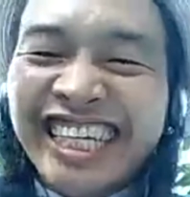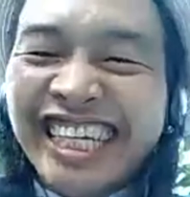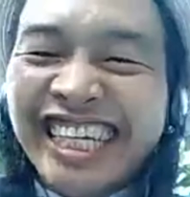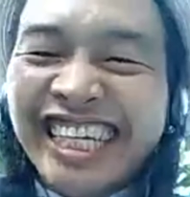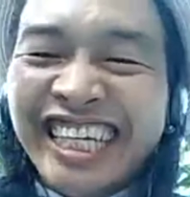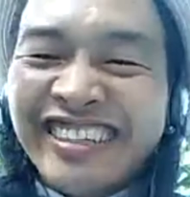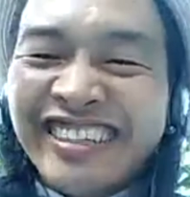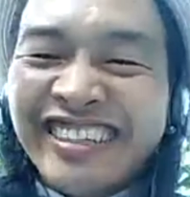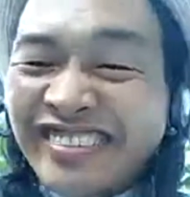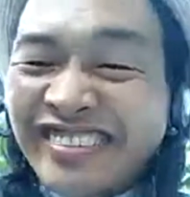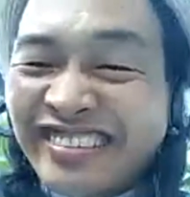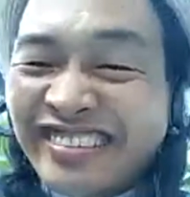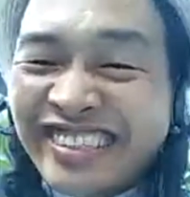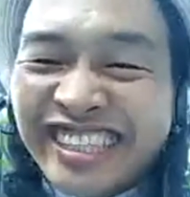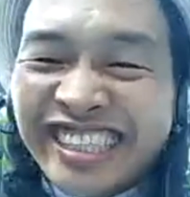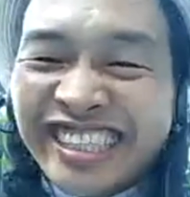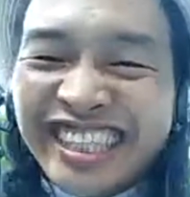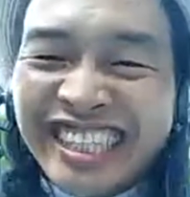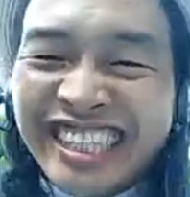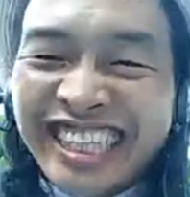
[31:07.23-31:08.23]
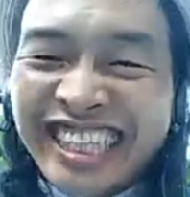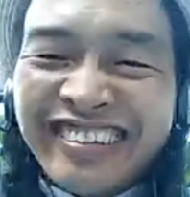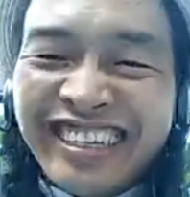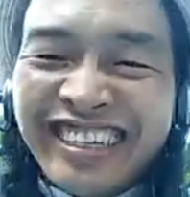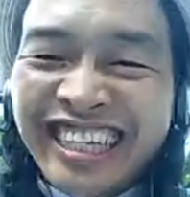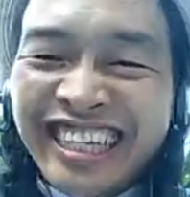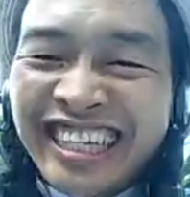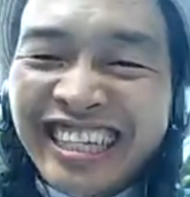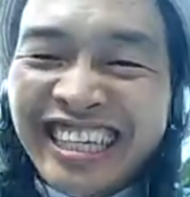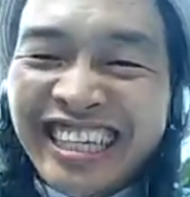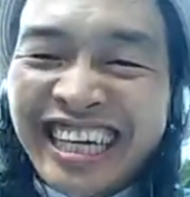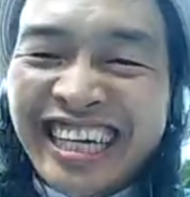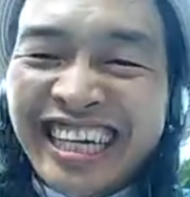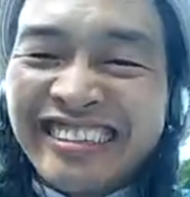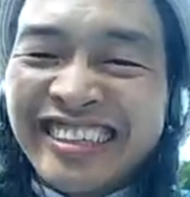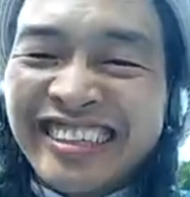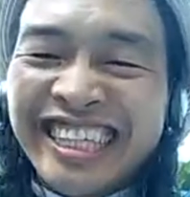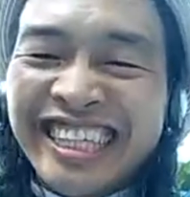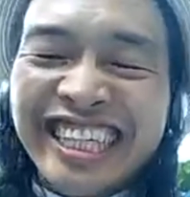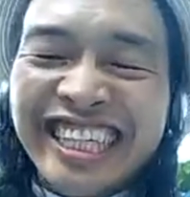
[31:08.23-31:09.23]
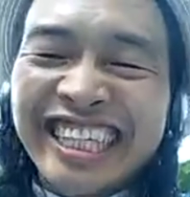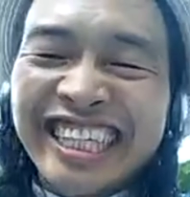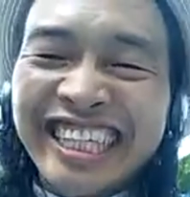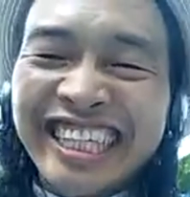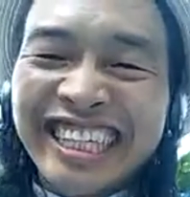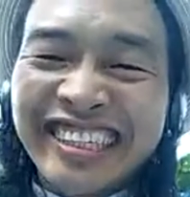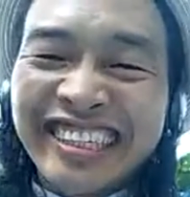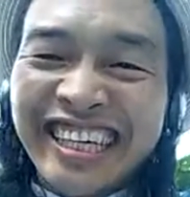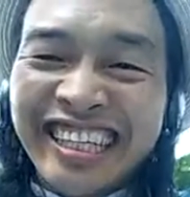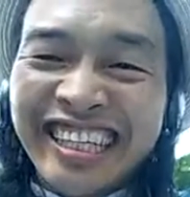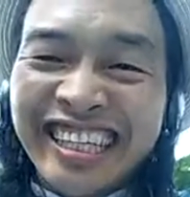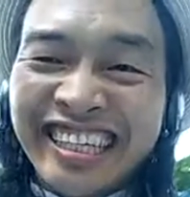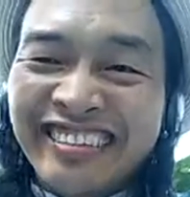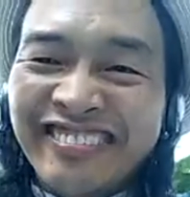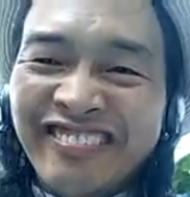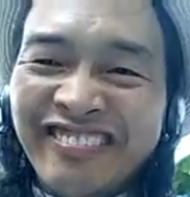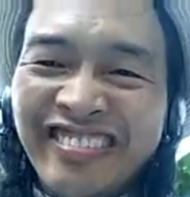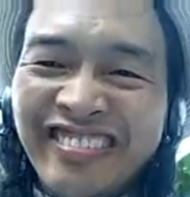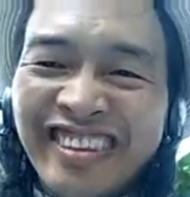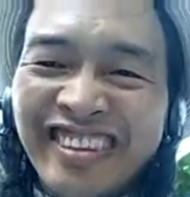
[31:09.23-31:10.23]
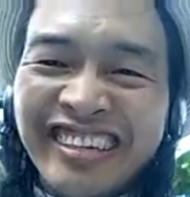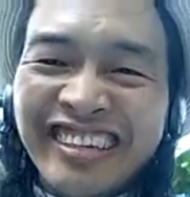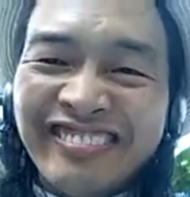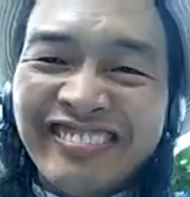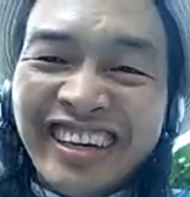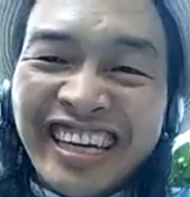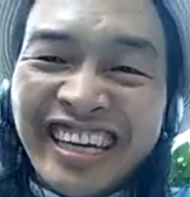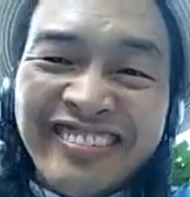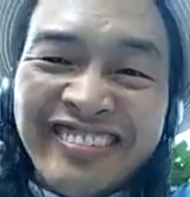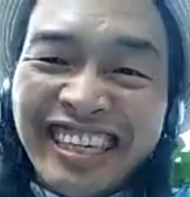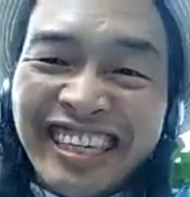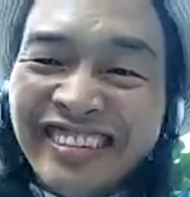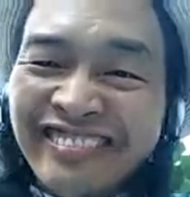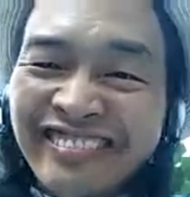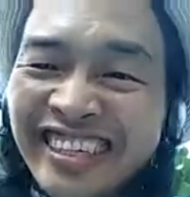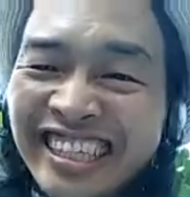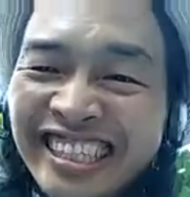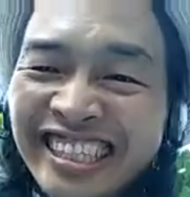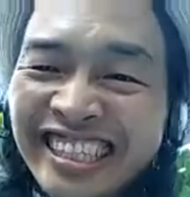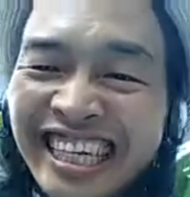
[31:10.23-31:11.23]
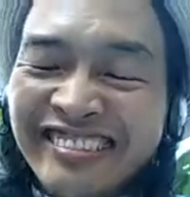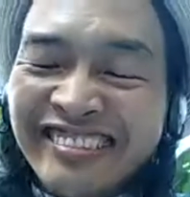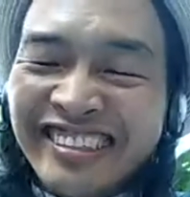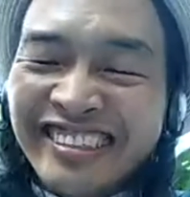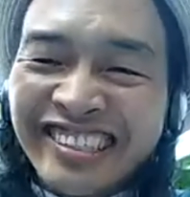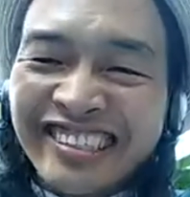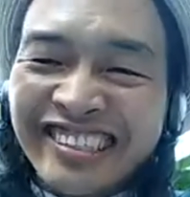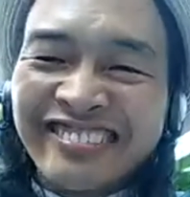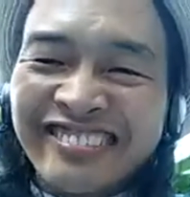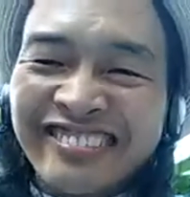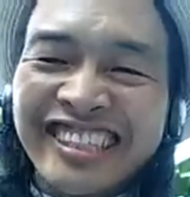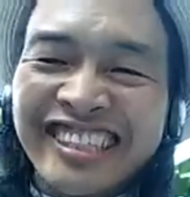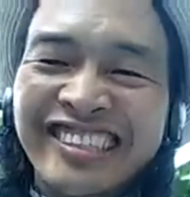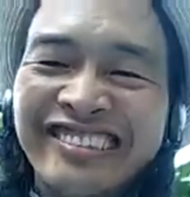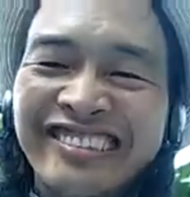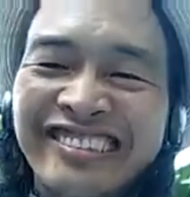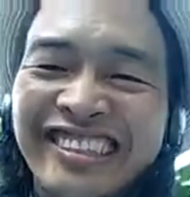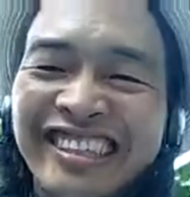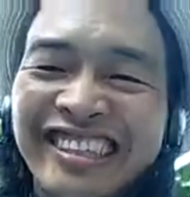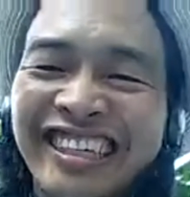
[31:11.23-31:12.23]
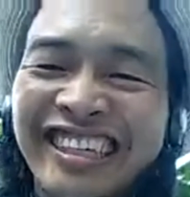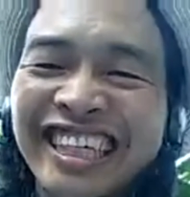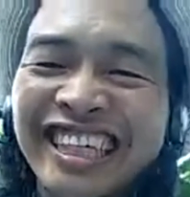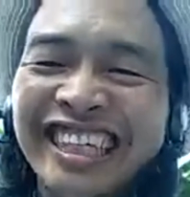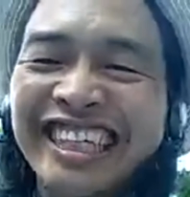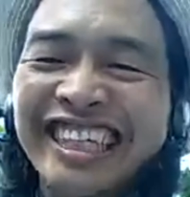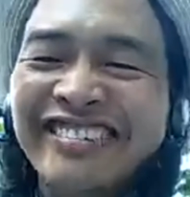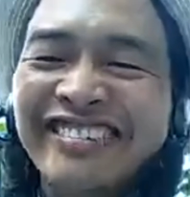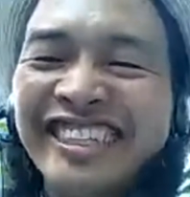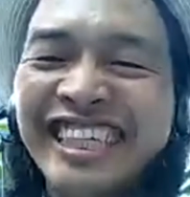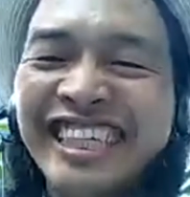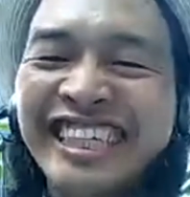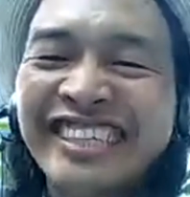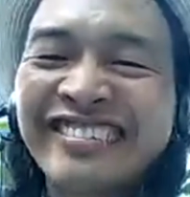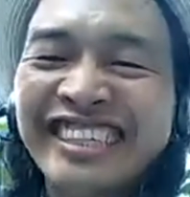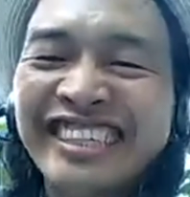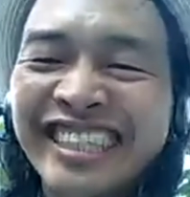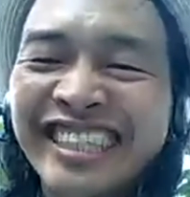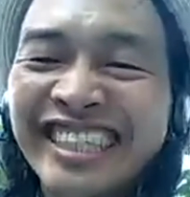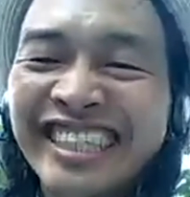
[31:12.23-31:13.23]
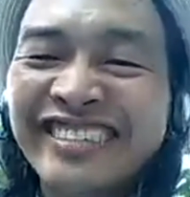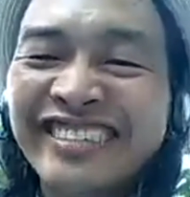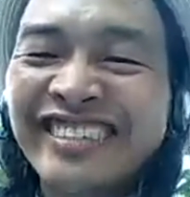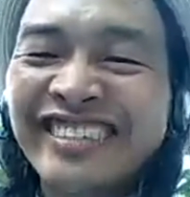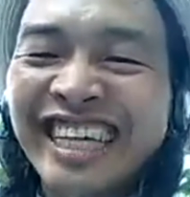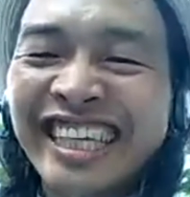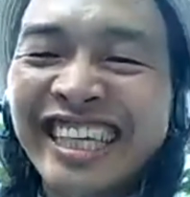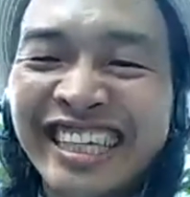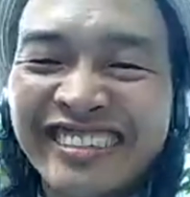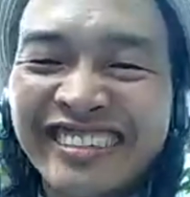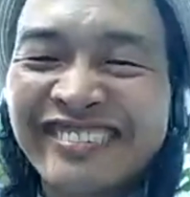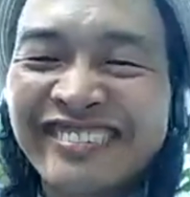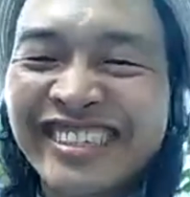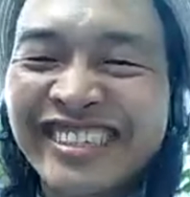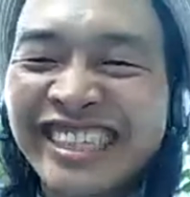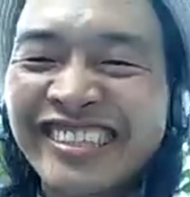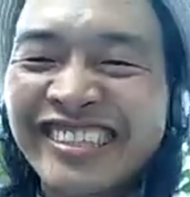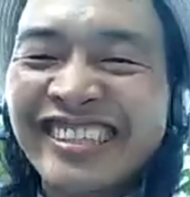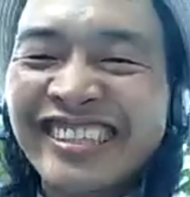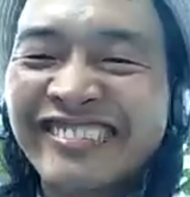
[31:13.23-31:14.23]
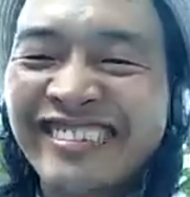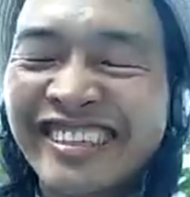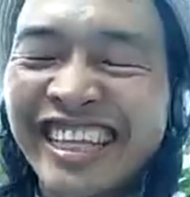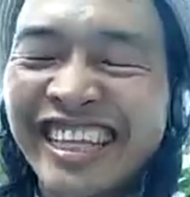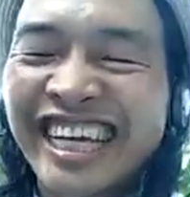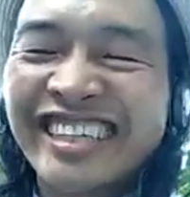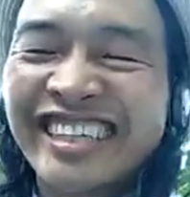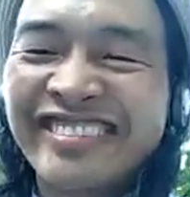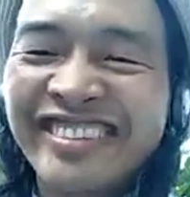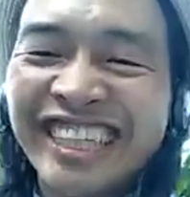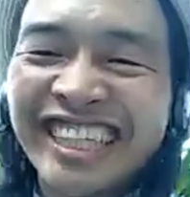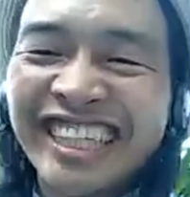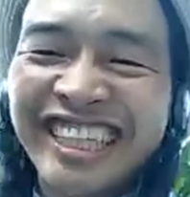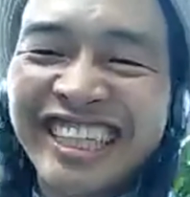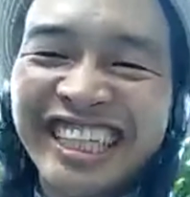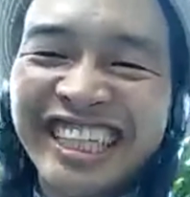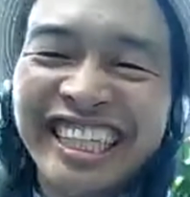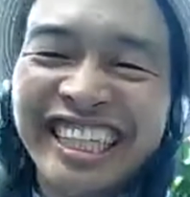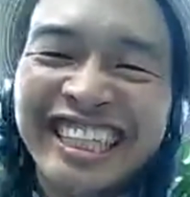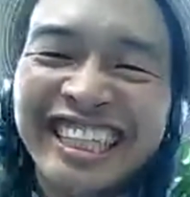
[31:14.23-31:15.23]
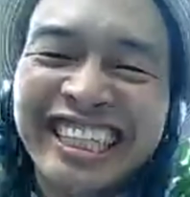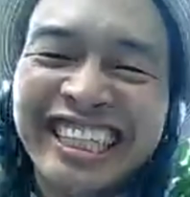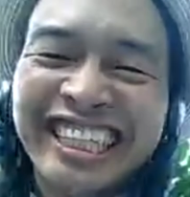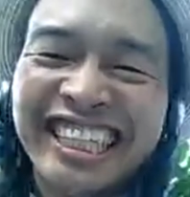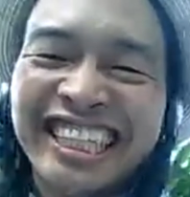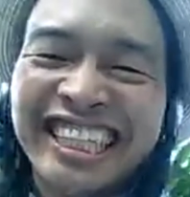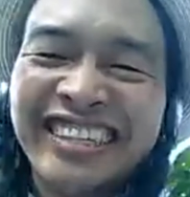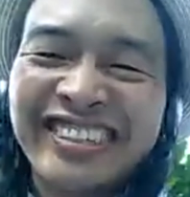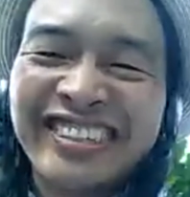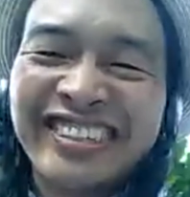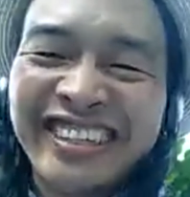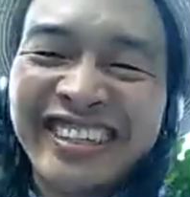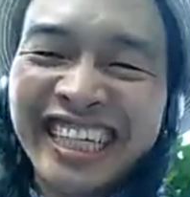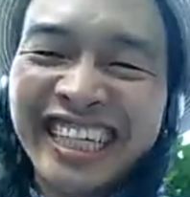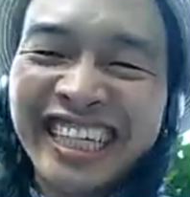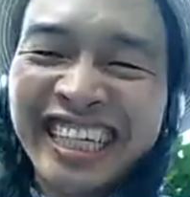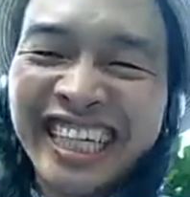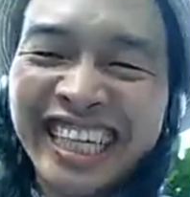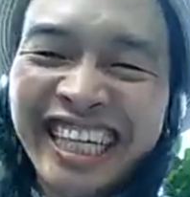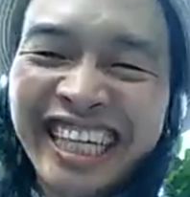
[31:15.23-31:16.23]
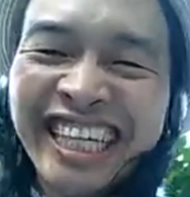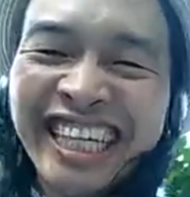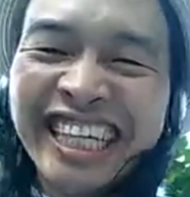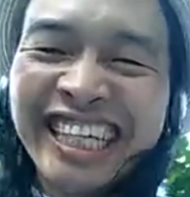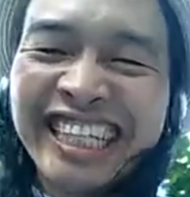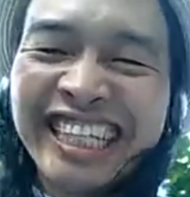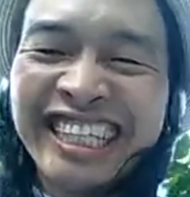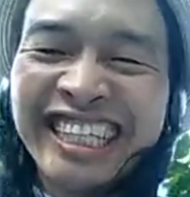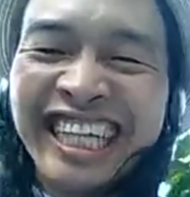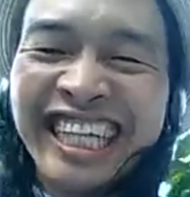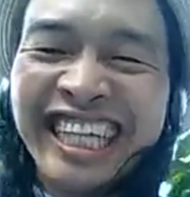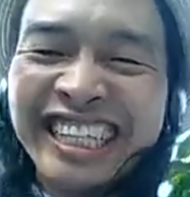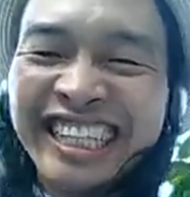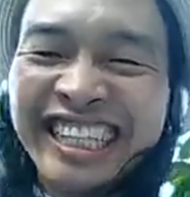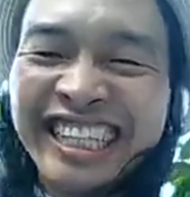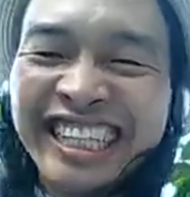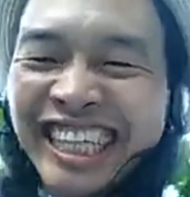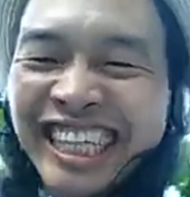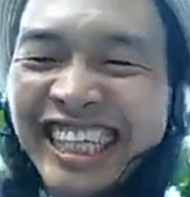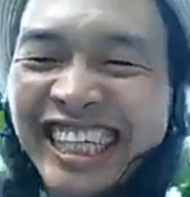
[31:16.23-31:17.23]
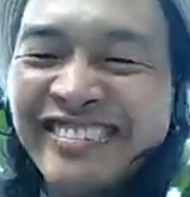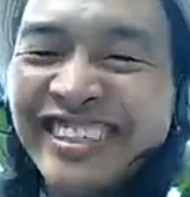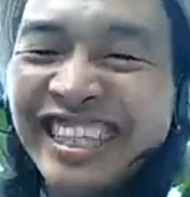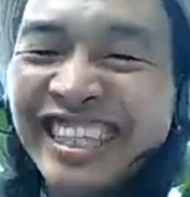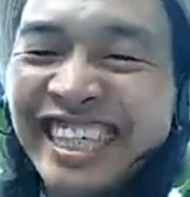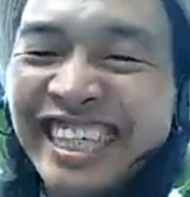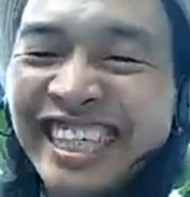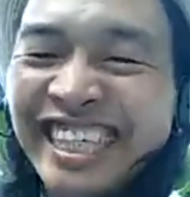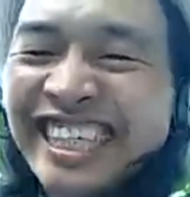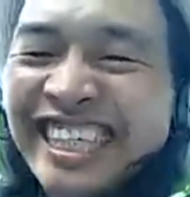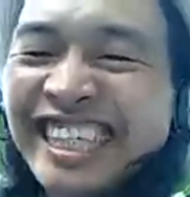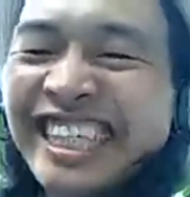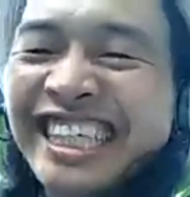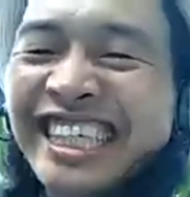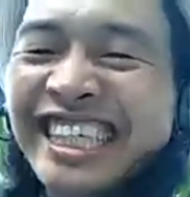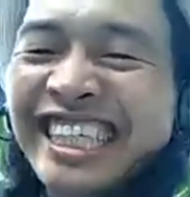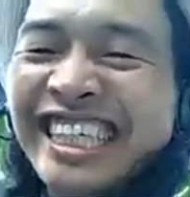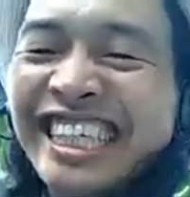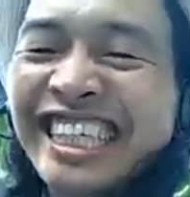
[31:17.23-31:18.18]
and people are stuck waiting an hour so I think maybe it means that we don't restore service as quickly but I think restoring reliability is number one so that's the immediate issue